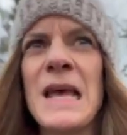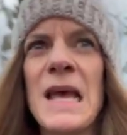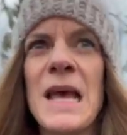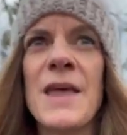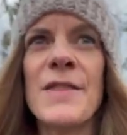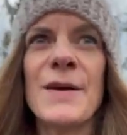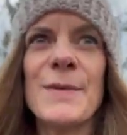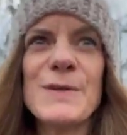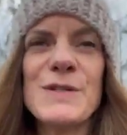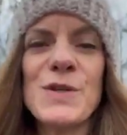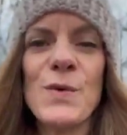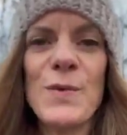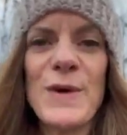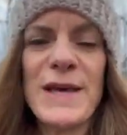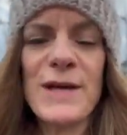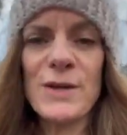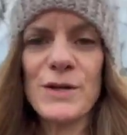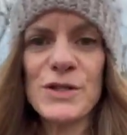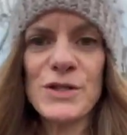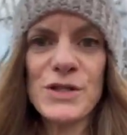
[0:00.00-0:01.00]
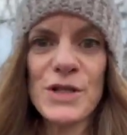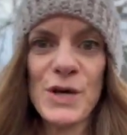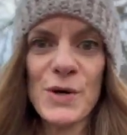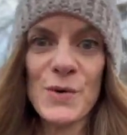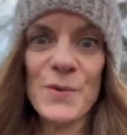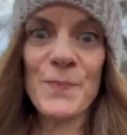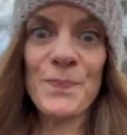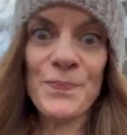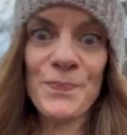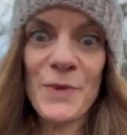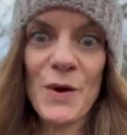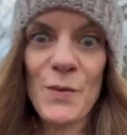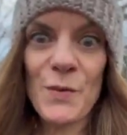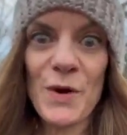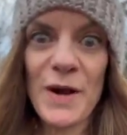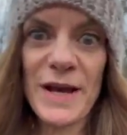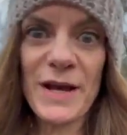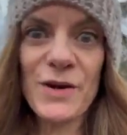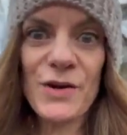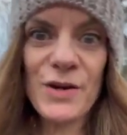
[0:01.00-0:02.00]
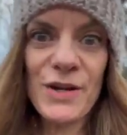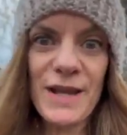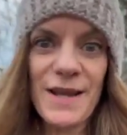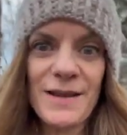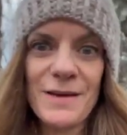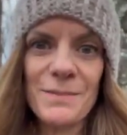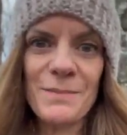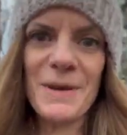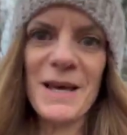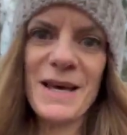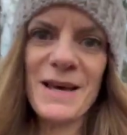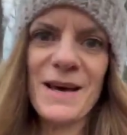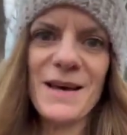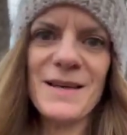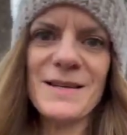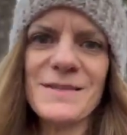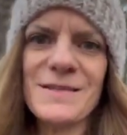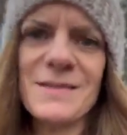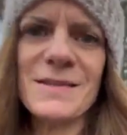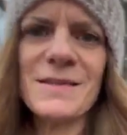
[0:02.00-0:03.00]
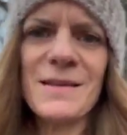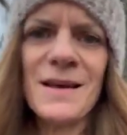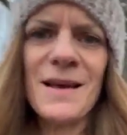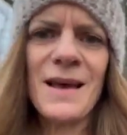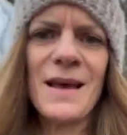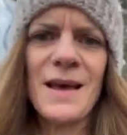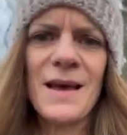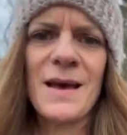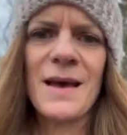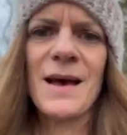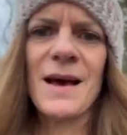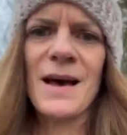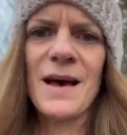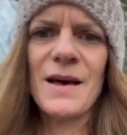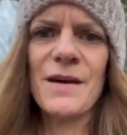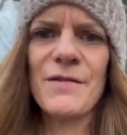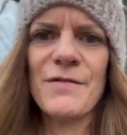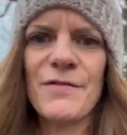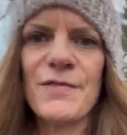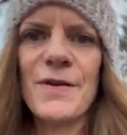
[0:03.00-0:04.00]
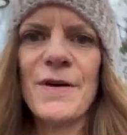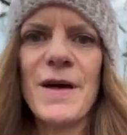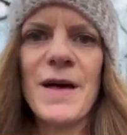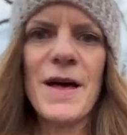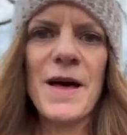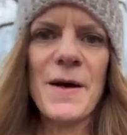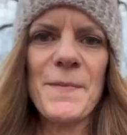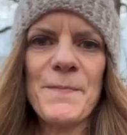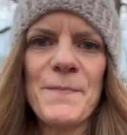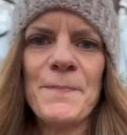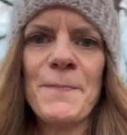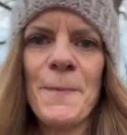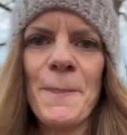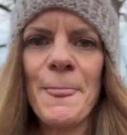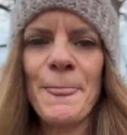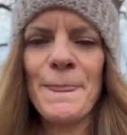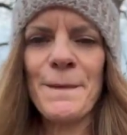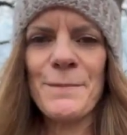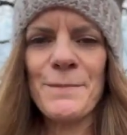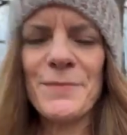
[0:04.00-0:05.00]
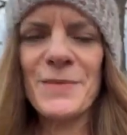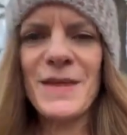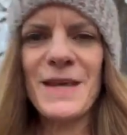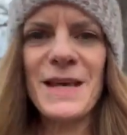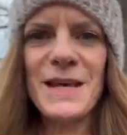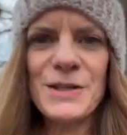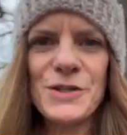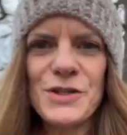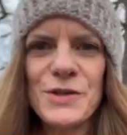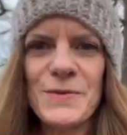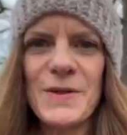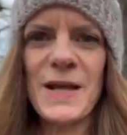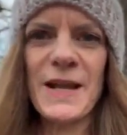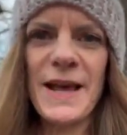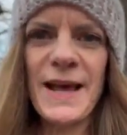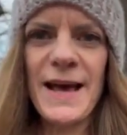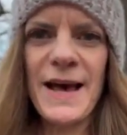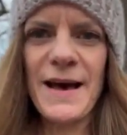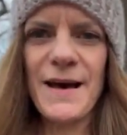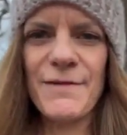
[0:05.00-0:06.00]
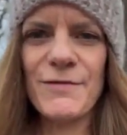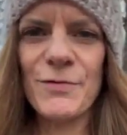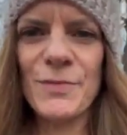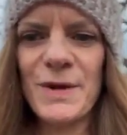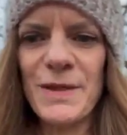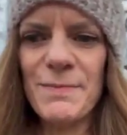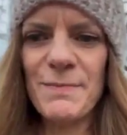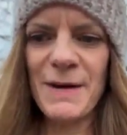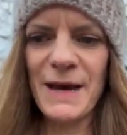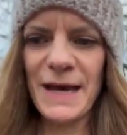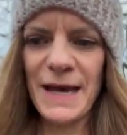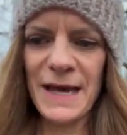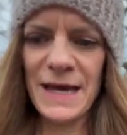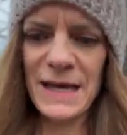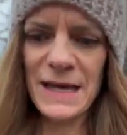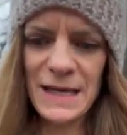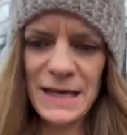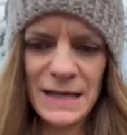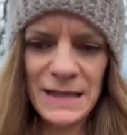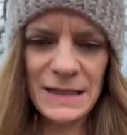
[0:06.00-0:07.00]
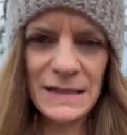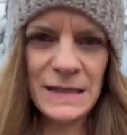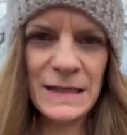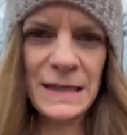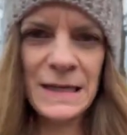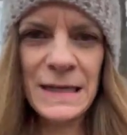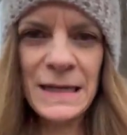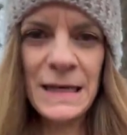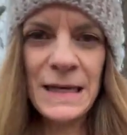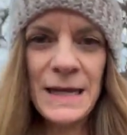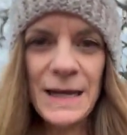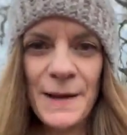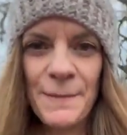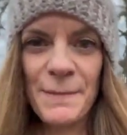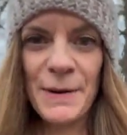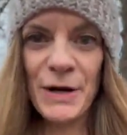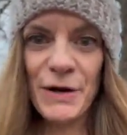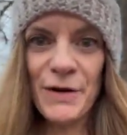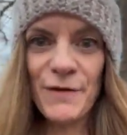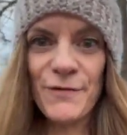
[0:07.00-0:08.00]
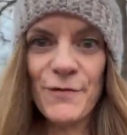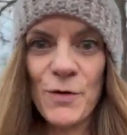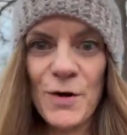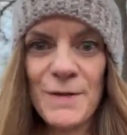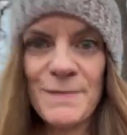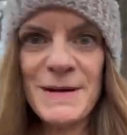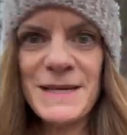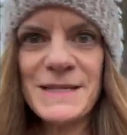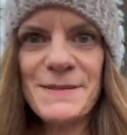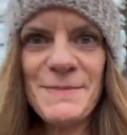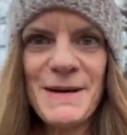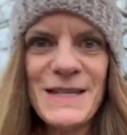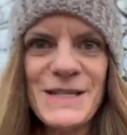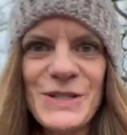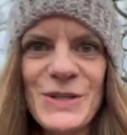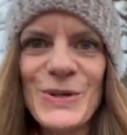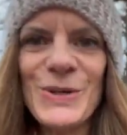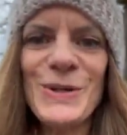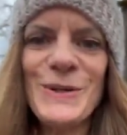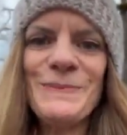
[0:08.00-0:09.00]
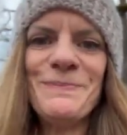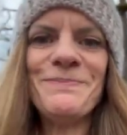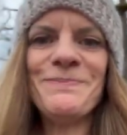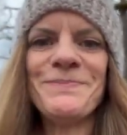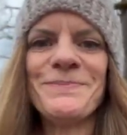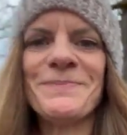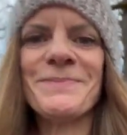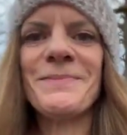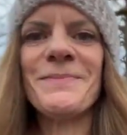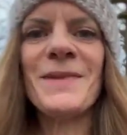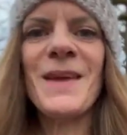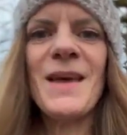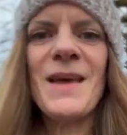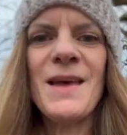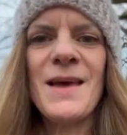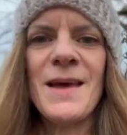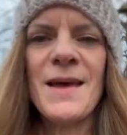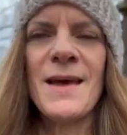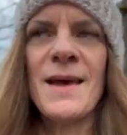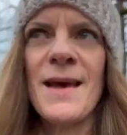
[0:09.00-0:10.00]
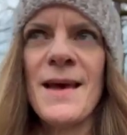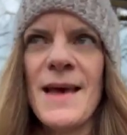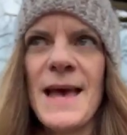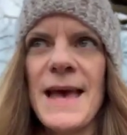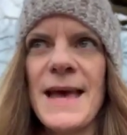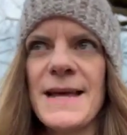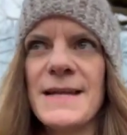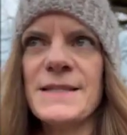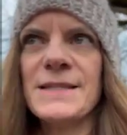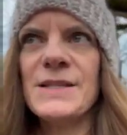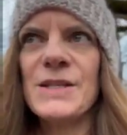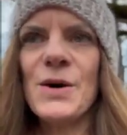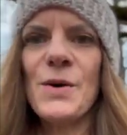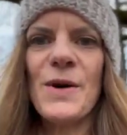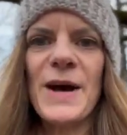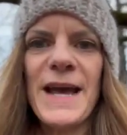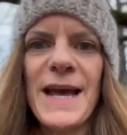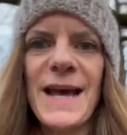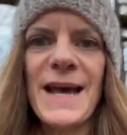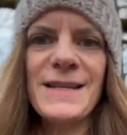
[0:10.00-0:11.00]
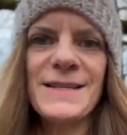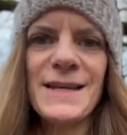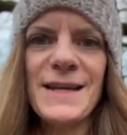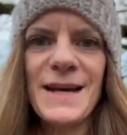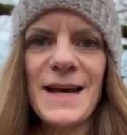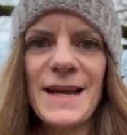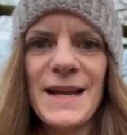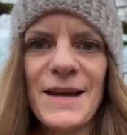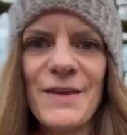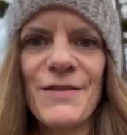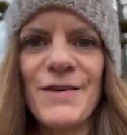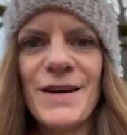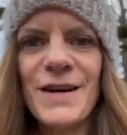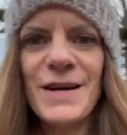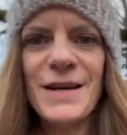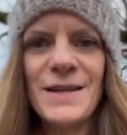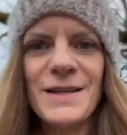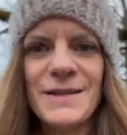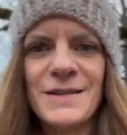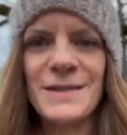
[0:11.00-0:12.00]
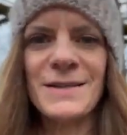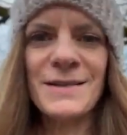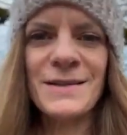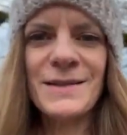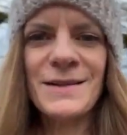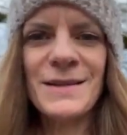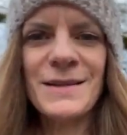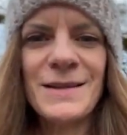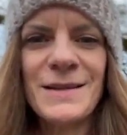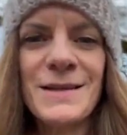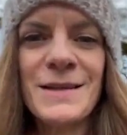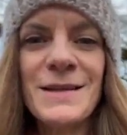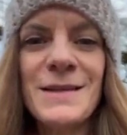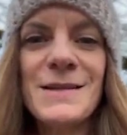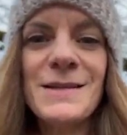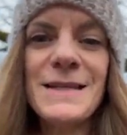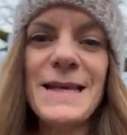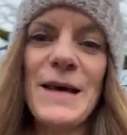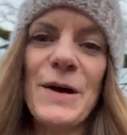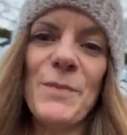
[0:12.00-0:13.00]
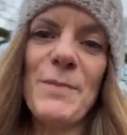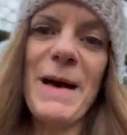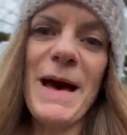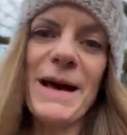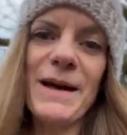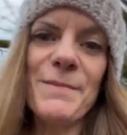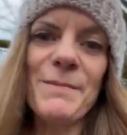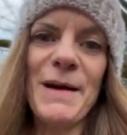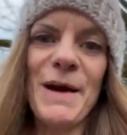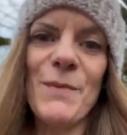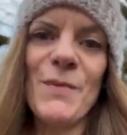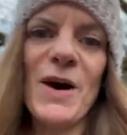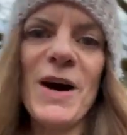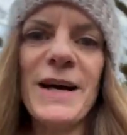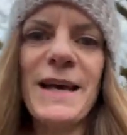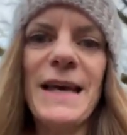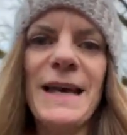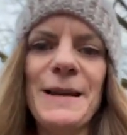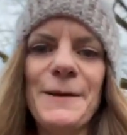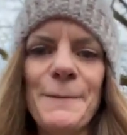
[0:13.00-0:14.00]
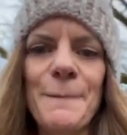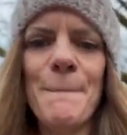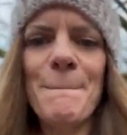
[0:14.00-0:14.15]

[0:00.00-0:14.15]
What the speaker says: there was a week or so where I couldn't because of the issue that I have with my piriformis muscle. And so I had to kind of scale back my walking.